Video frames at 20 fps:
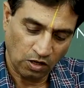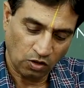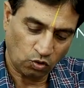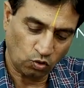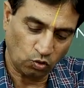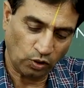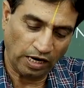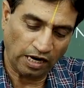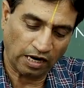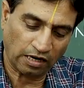
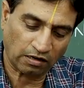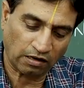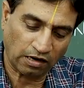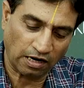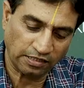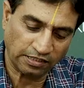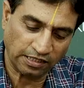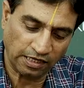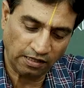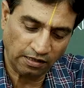2
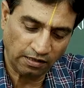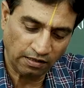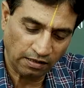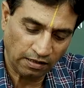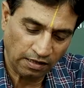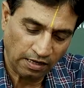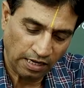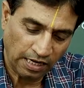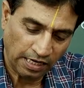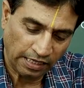electrons in
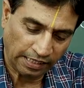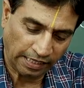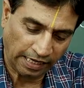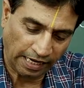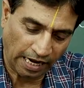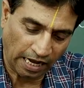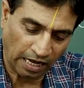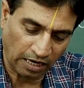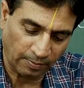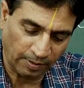
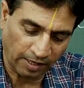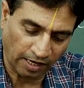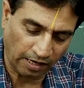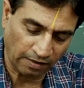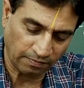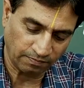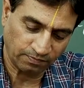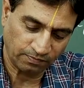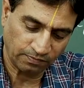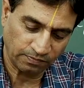K orbital.
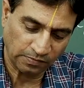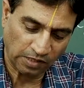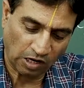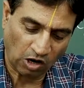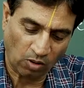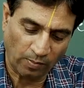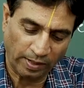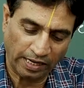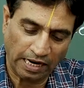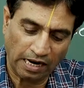
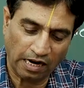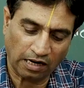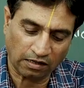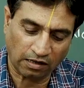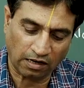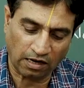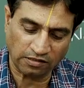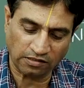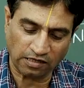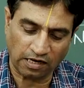How many
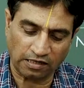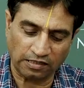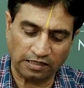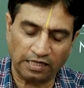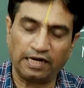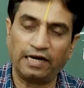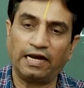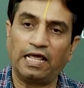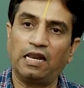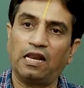electrons are there
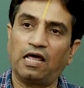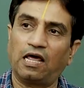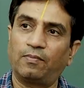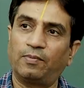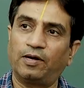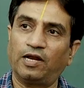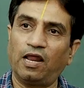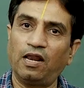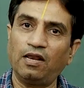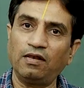in L
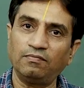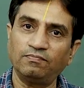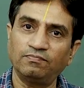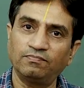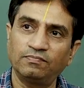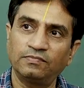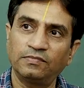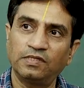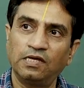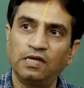orbital?
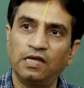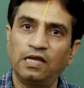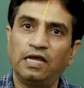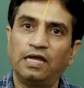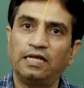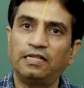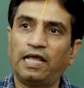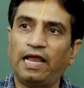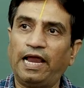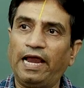
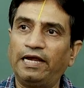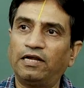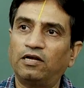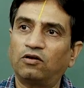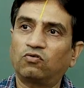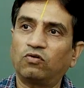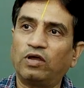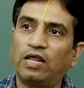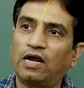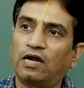In the 8,
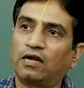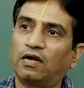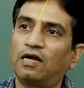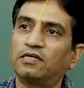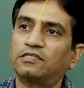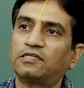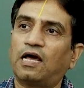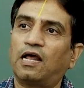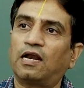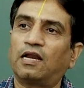2
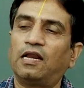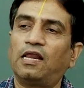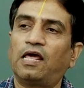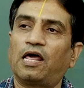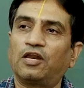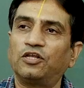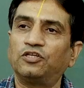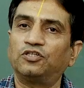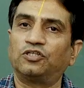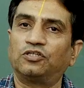electrons already
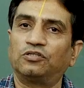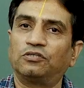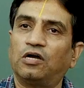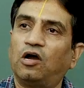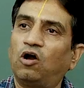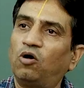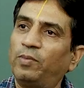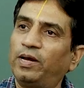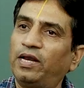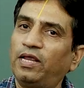arranged.
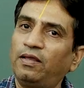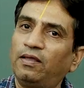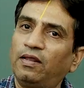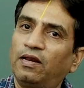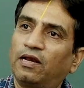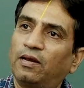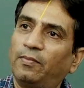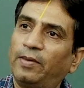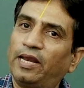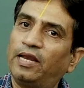How many?
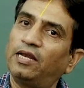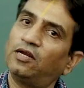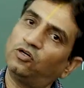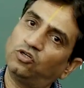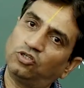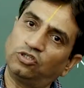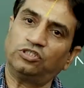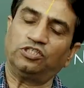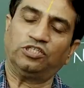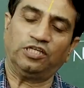Remaining
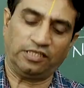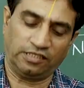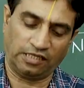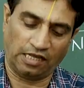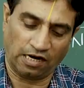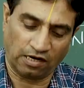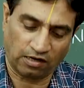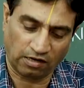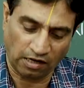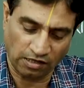6
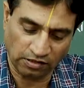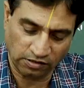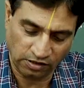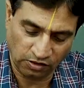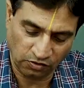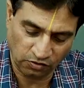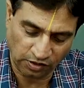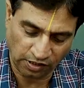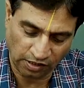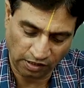electrons. You
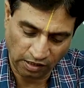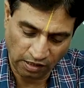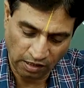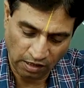see